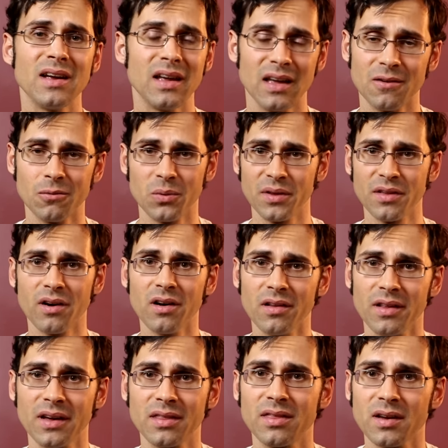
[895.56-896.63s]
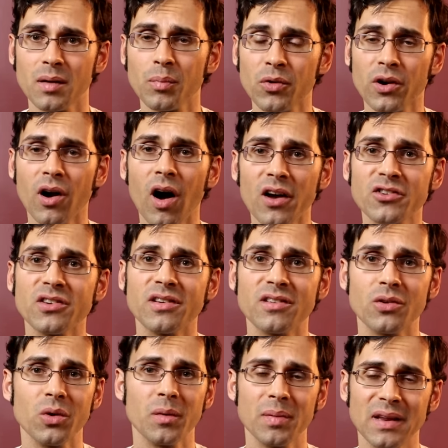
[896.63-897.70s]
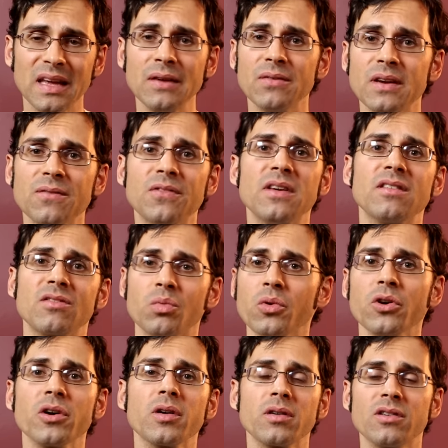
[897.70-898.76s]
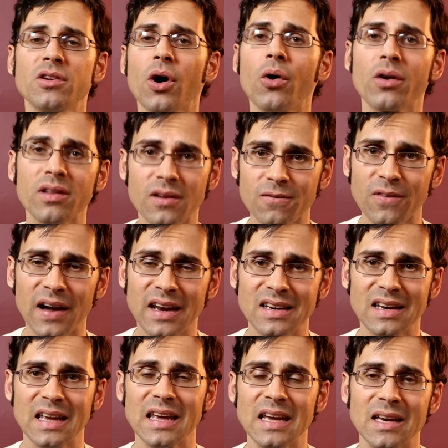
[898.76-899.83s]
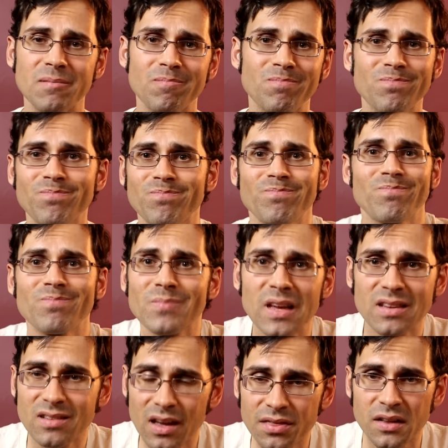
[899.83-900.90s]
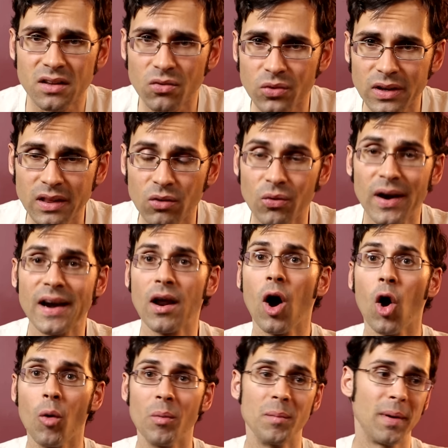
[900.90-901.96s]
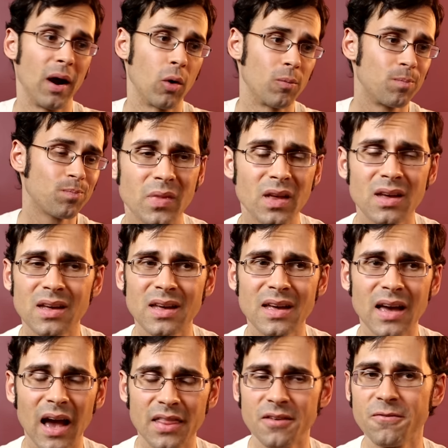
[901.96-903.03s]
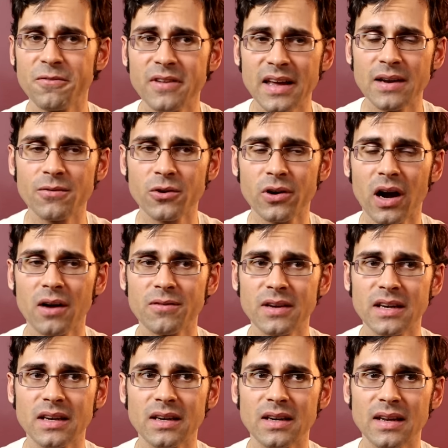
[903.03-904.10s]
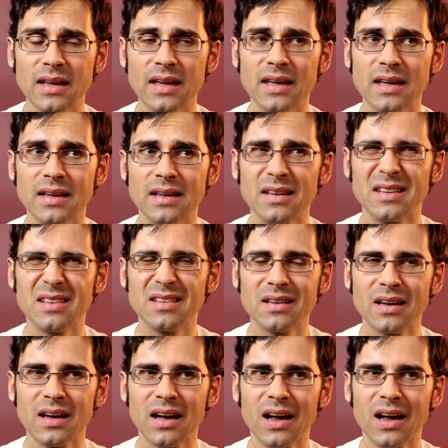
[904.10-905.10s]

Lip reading: if with all like the precautions to it. But even if this were totally fine to eat, it's nothing to really write home about. And the flavor of it is